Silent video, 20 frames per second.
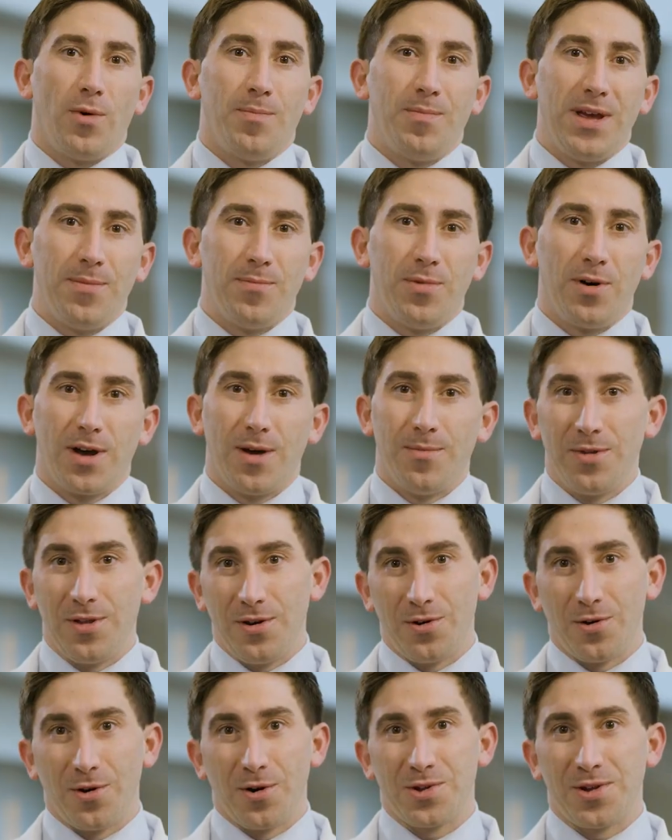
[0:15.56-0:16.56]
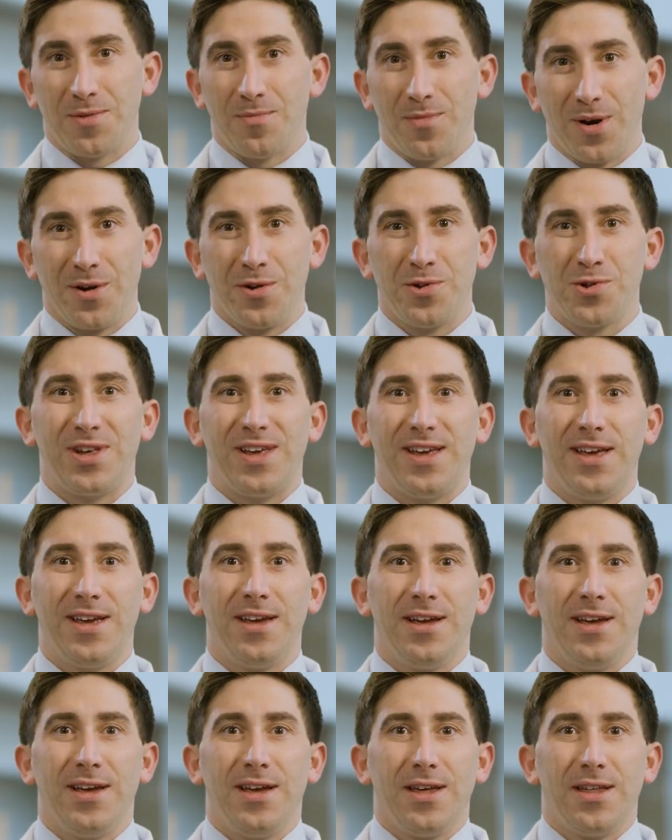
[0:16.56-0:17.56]
When people come in the doors at Mercy,
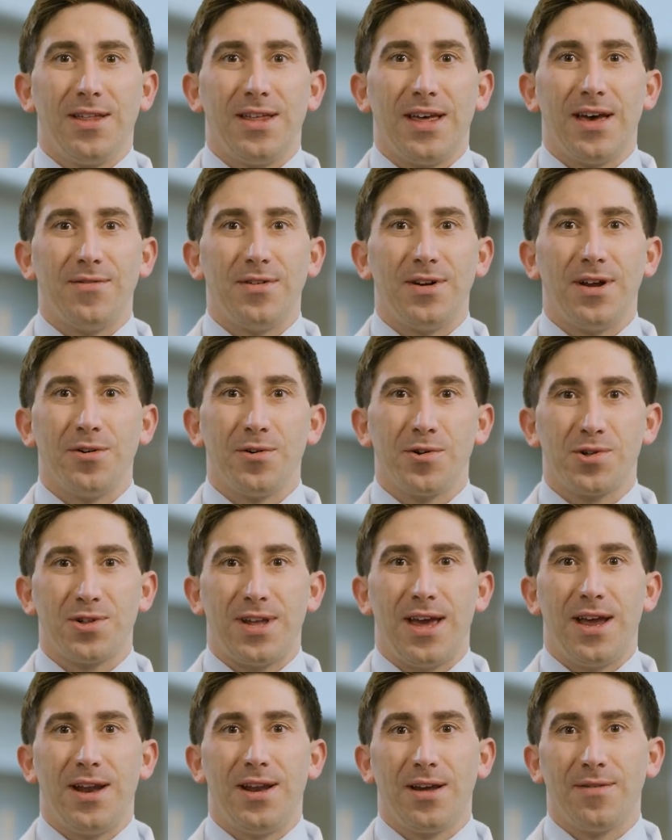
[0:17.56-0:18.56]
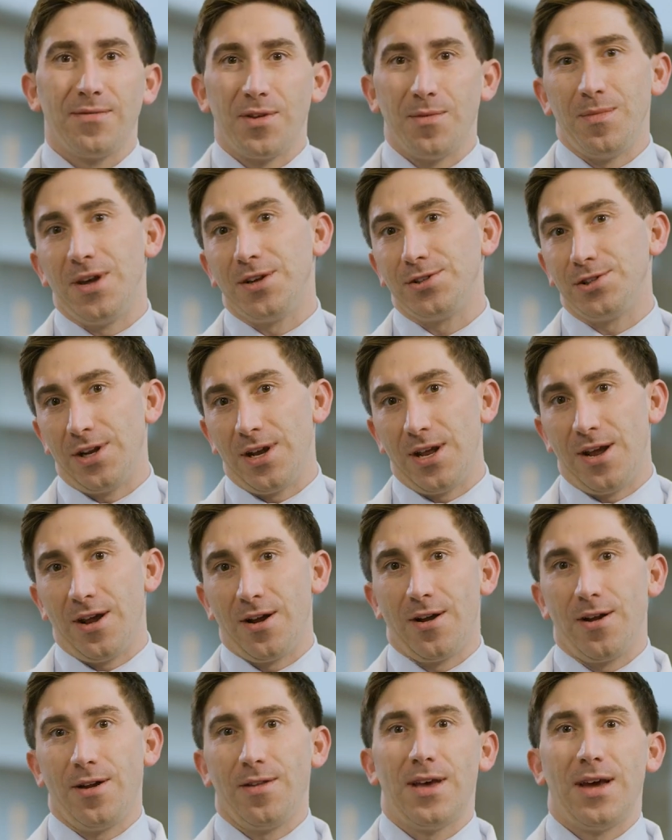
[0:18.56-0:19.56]
they have an understanding of the mission
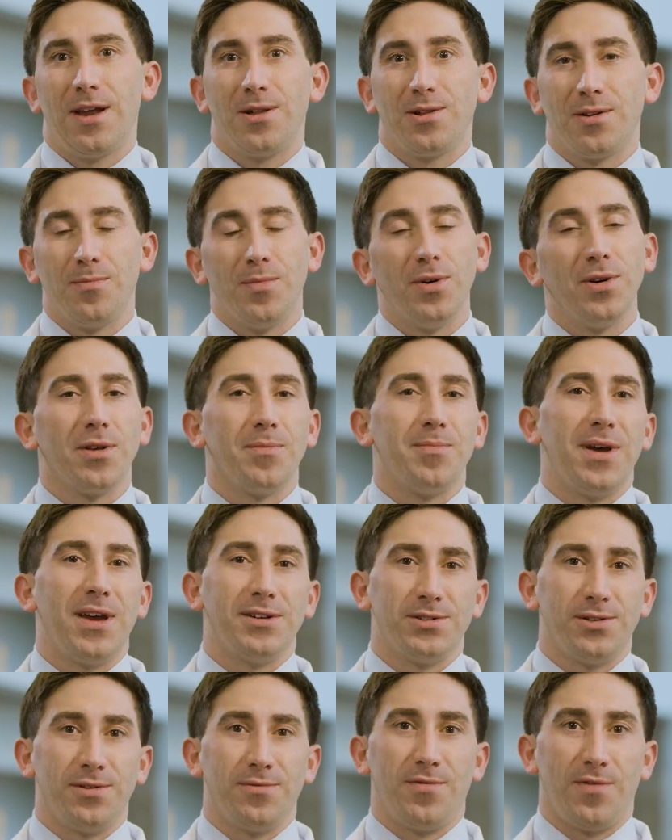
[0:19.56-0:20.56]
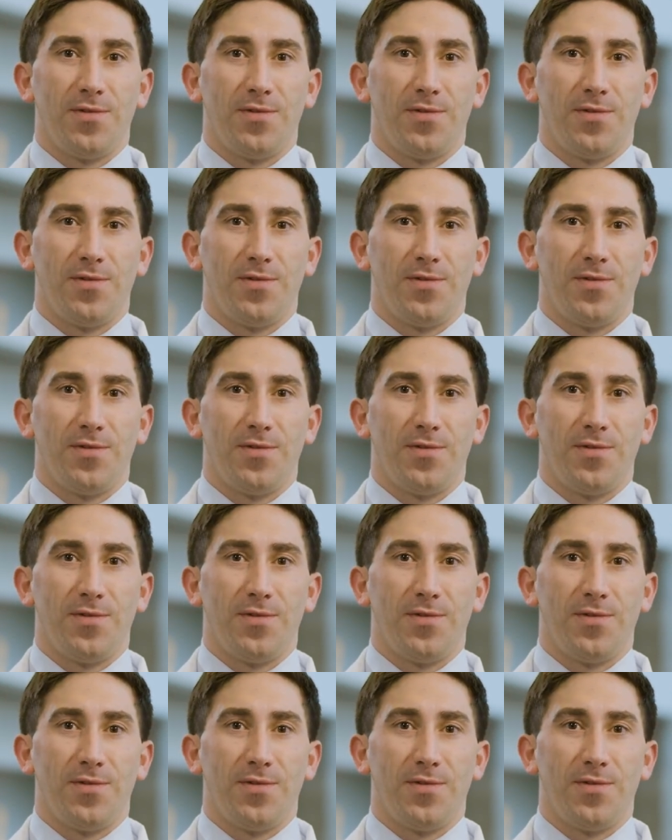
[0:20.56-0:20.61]
here, and that is to put the patient